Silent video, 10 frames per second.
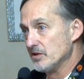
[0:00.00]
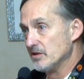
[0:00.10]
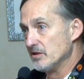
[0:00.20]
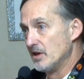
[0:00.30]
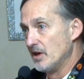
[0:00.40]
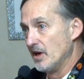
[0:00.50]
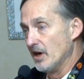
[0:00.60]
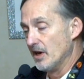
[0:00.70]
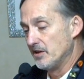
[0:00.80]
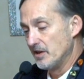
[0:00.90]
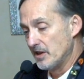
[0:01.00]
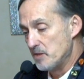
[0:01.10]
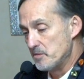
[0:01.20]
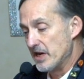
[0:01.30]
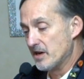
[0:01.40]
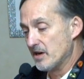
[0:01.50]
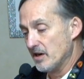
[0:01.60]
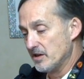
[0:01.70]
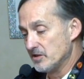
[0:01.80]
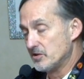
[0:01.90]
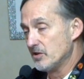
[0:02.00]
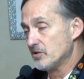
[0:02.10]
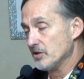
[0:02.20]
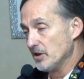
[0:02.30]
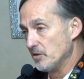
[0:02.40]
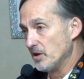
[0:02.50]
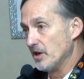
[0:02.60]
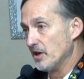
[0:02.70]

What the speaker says: and then they make a decision.